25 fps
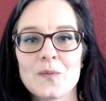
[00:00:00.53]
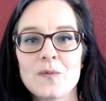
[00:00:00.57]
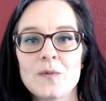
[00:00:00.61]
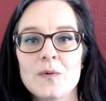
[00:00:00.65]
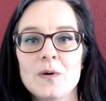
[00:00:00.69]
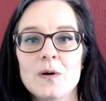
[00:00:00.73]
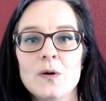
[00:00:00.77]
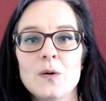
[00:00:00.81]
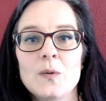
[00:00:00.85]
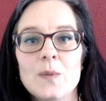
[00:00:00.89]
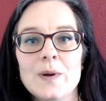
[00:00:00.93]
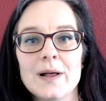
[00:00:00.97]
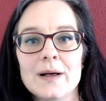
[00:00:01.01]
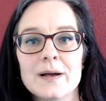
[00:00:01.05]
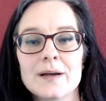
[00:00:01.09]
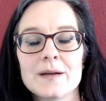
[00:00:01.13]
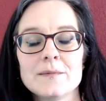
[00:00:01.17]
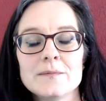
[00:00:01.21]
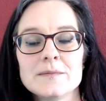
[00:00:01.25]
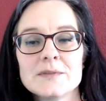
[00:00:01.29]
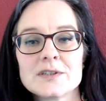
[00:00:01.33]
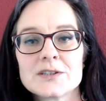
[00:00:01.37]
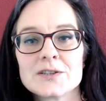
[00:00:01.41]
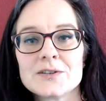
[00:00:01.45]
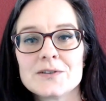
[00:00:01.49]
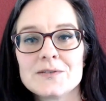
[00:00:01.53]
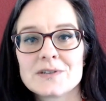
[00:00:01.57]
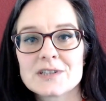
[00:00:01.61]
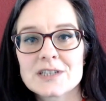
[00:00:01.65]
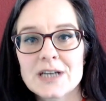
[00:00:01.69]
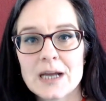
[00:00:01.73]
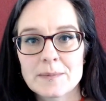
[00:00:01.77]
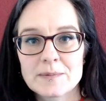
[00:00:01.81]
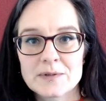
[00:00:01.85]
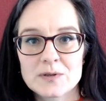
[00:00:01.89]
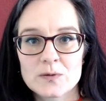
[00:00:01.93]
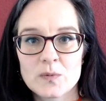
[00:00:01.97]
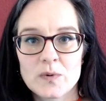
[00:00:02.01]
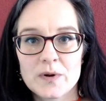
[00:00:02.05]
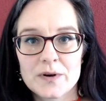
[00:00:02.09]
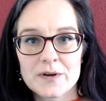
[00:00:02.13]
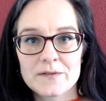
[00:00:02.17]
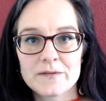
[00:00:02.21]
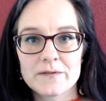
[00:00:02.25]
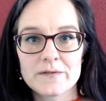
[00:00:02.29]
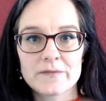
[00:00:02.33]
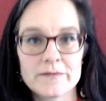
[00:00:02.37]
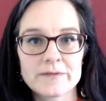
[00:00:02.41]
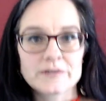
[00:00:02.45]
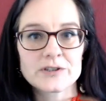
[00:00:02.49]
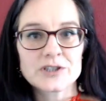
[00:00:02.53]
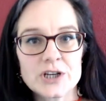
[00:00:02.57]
Welcome to Chapter 1 of J.